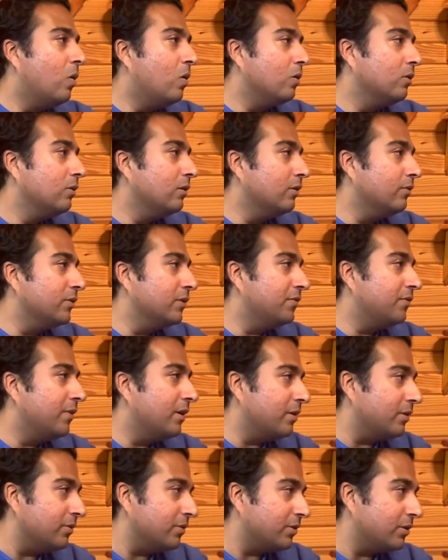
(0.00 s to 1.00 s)
all of the
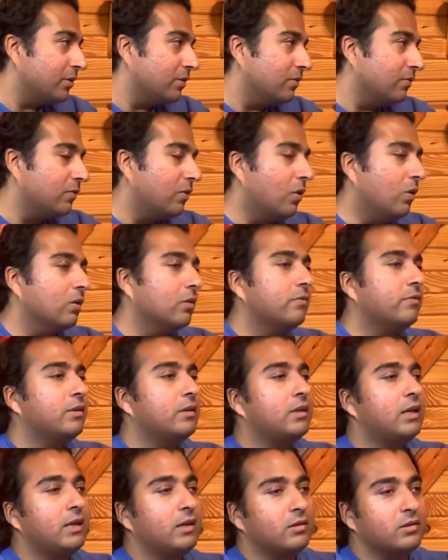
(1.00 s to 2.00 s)
fetters, of all of
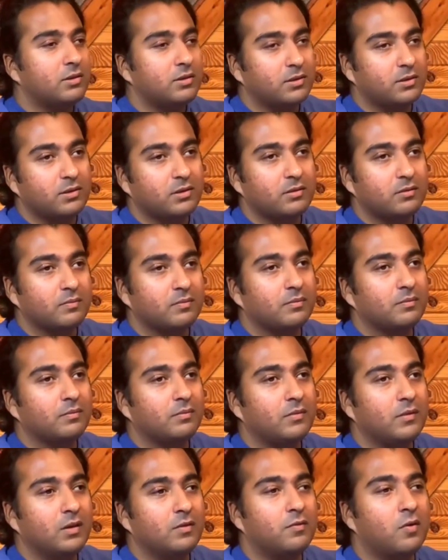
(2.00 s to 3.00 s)
the taints,
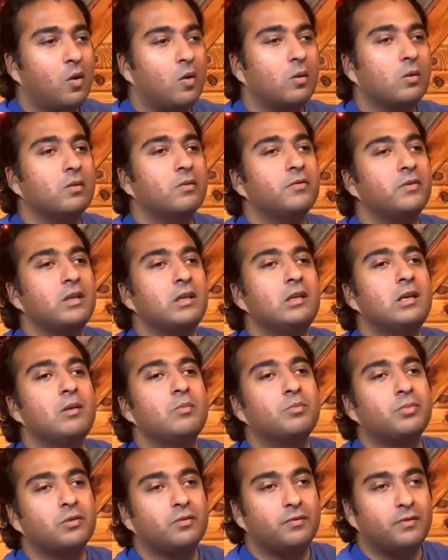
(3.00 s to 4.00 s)
of all of the
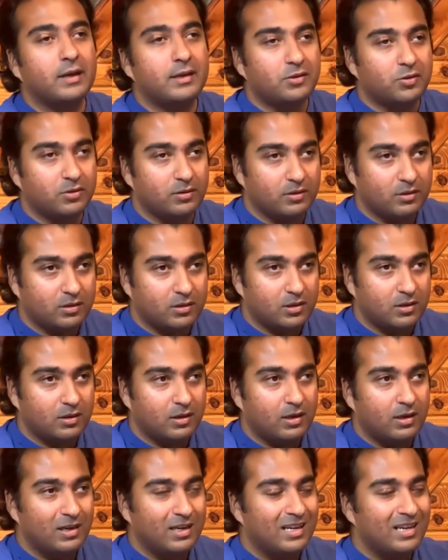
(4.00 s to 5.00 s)
imperfections.
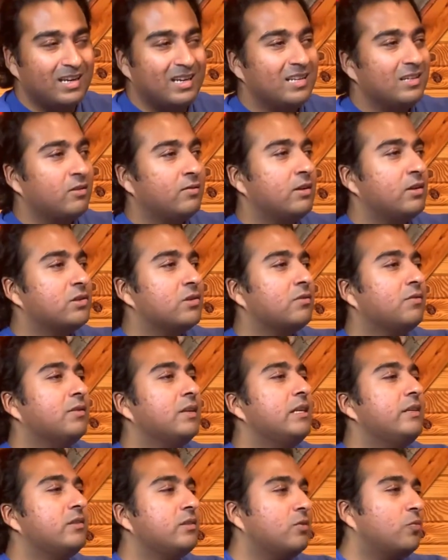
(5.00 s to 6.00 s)
Now there's a
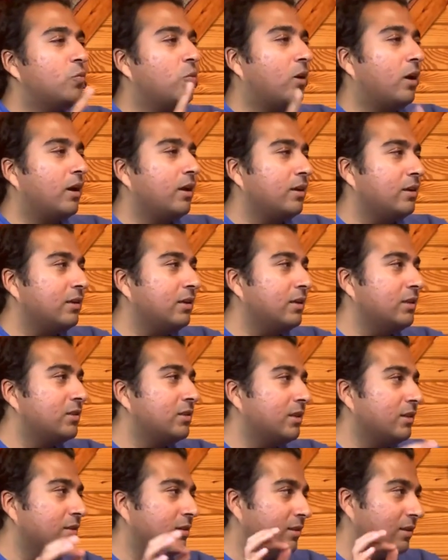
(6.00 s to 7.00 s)
reason why
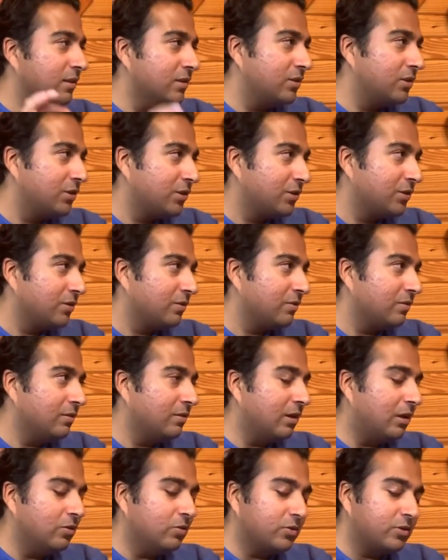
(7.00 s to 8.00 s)
he said this.
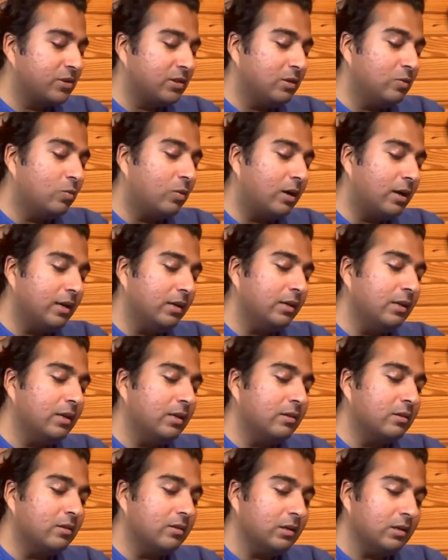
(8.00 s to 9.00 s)
Now you'll see why
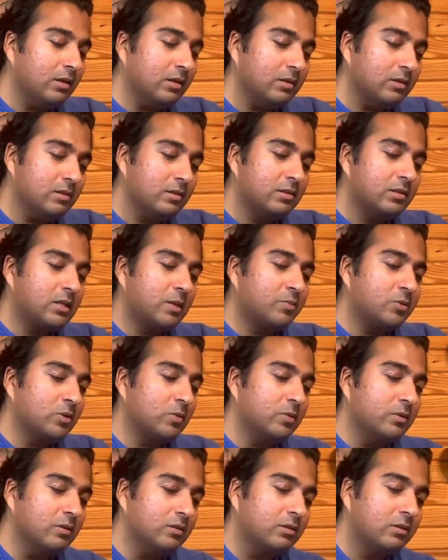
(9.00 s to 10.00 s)
in the
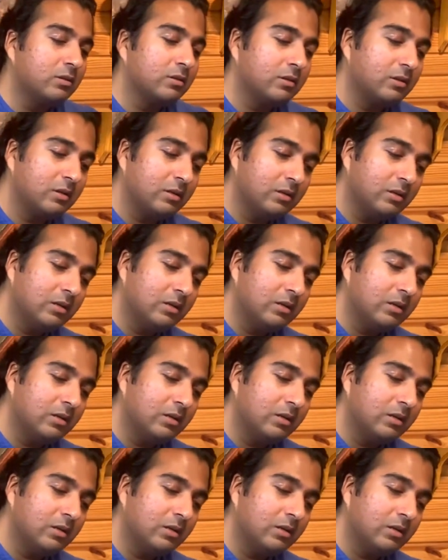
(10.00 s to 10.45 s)
subsequent